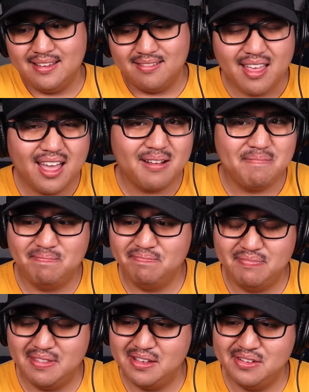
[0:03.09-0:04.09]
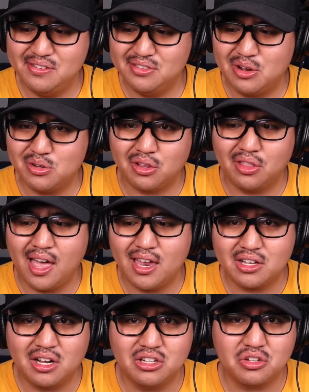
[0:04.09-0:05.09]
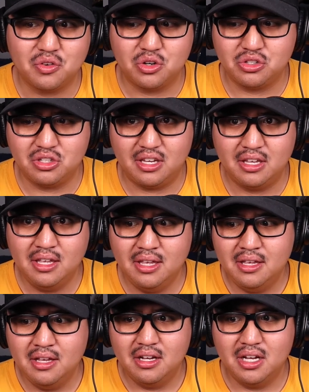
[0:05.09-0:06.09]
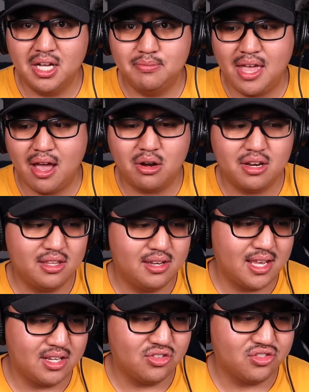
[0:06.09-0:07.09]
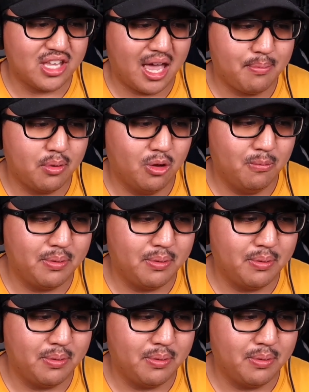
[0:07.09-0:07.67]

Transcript: Yeah, there was a lot of controversy down in the nation's capital.